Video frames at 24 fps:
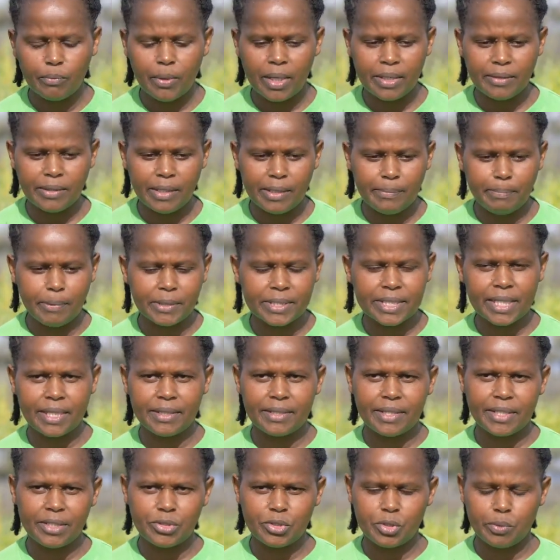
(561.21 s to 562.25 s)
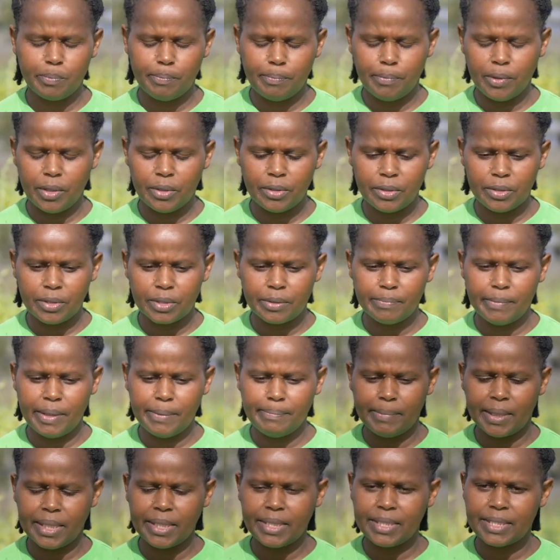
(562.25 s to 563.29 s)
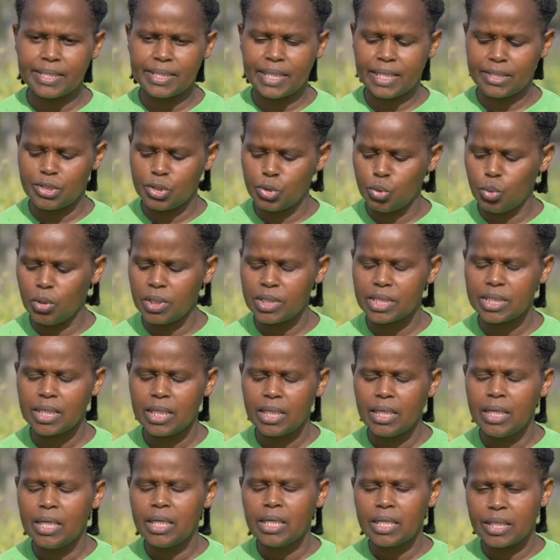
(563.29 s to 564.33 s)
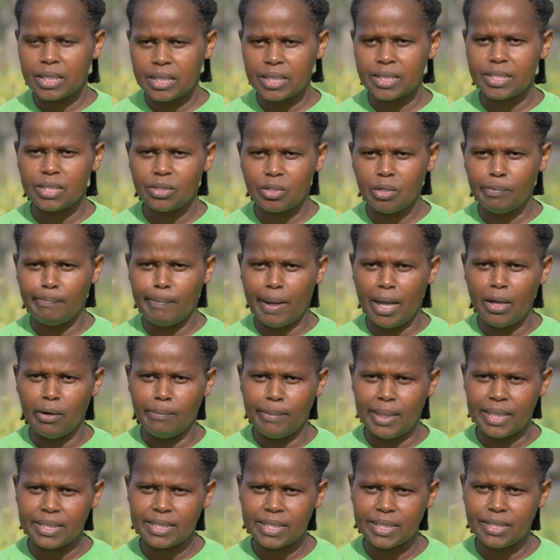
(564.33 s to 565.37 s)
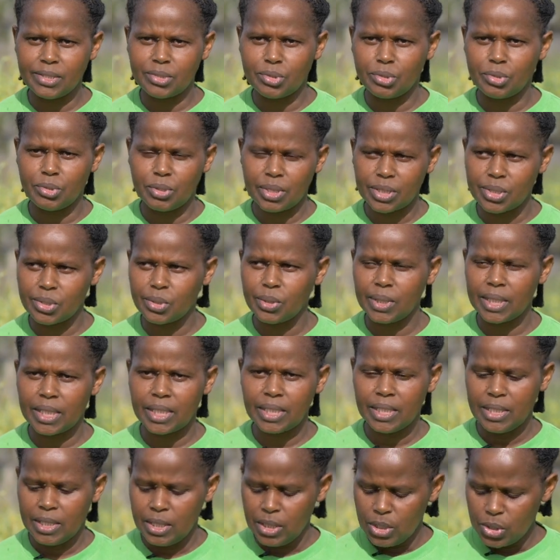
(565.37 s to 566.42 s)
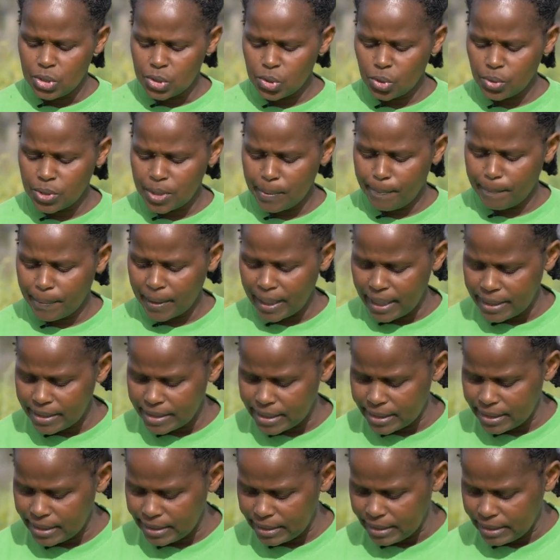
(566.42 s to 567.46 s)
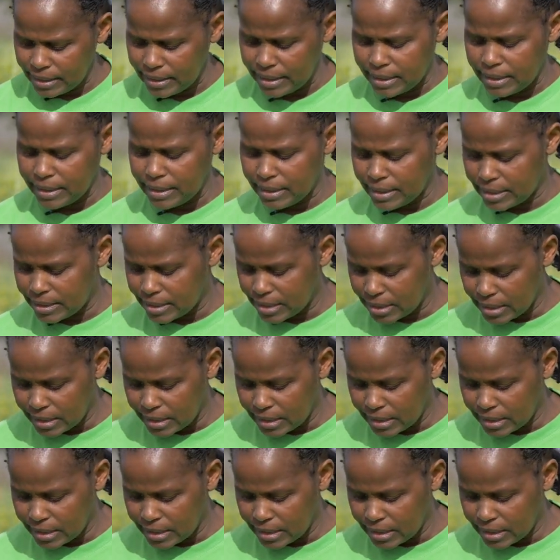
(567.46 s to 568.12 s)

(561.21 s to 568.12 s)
One important thing to remember is that you want critical biomass into your soil. So the planting is